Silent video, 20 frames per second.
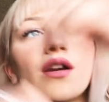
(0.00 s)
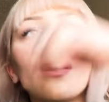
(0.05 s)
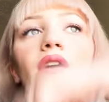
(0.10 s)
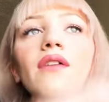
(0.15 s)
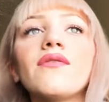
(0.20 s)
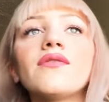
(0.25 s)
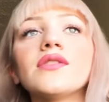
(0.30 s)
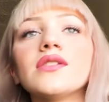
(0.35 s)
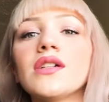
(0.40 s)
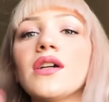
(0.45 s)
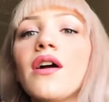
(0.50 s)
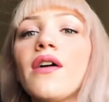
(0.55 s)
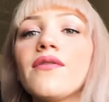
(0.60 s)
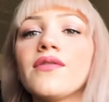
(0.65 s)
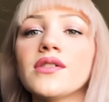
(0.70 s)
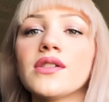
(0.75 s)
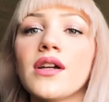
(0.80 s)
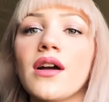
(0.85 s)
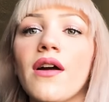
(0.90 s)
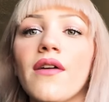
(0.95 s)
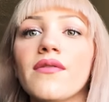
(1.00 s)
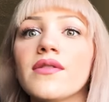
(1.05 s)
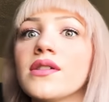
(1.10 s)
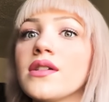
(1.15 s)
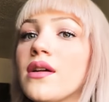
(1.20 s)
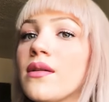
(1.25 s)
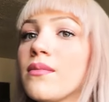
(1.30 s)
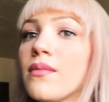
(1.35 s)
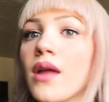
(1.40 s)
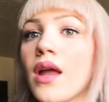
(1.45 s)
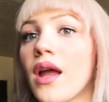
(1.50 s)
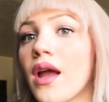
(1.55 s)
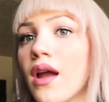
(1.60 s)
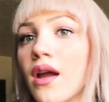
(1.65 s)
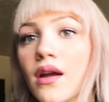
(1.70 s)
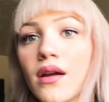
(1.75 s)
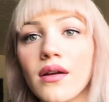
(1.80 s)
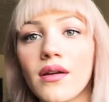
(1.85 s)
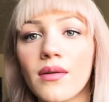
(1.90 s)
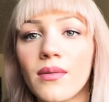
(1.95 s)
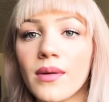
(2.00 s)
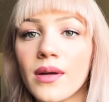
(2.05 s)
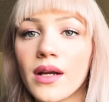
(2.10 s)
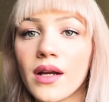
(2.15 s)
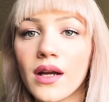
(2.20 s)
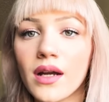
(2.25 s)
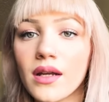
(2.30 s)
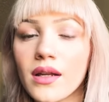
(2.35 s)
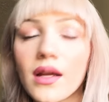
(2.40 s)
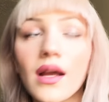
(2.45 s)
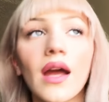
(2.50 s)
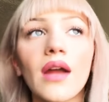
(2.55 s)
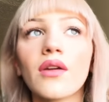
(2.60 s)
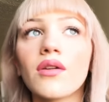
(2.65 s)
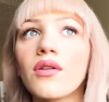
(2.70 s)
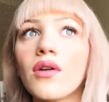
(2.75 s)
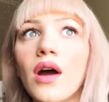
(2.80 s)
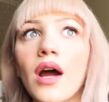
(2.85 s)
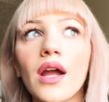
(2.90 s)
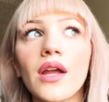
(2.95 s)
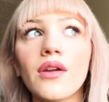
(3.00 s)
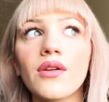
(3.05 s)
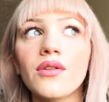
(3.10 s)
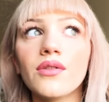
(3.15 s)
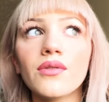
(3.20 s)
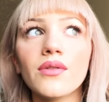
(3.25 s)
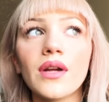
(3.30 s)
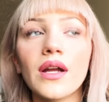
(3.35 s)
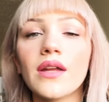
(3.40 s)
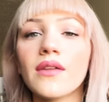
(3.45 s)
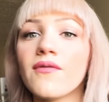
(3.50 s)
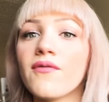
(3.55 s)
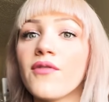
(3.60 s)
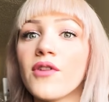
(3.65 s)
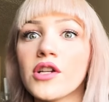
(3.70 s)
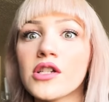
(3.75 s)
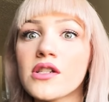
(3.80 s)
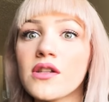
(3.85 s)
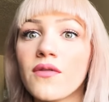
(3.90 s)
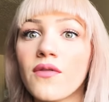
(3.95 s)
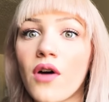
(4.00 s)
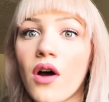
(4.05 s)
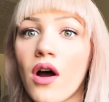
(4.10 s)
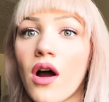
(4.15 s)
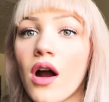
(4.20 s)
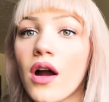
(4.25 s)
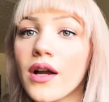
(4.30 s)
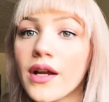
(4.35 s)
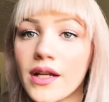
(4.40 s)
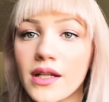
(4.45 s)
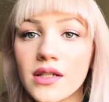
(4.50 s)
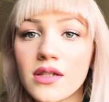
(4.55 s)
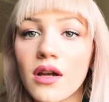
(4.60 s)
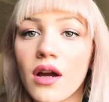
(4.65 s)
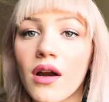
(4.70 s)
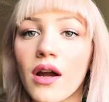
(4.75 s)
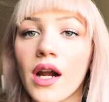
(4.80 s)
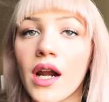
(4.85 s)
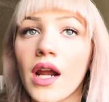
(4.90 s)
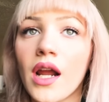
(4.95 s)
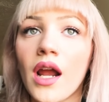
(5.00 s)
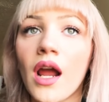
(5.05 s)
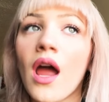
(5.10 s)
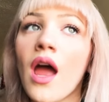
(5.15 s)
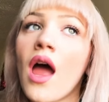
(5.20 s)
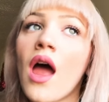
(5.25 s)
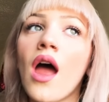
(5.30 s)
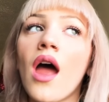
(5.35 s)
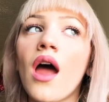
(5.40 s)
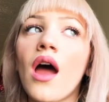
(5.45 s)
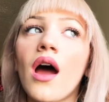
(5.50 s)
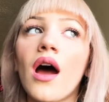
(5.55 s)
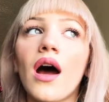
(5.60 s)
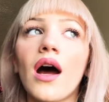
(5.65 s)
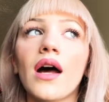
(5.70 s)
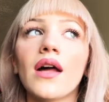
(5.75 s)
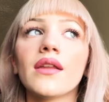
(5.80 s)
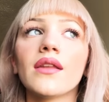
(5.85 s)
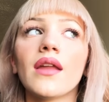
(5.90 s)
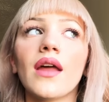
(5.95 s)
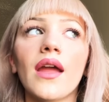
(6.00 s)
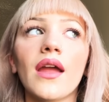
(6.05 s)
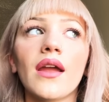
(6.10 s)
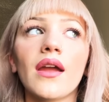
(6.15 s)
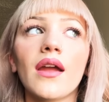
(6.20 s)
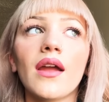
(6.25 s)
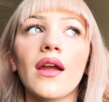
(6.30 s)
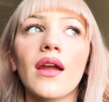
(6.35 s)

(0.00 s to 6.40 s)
and covers and covers and covers and I'm like oh my god like I don't know how you do it first of all our heat's already on like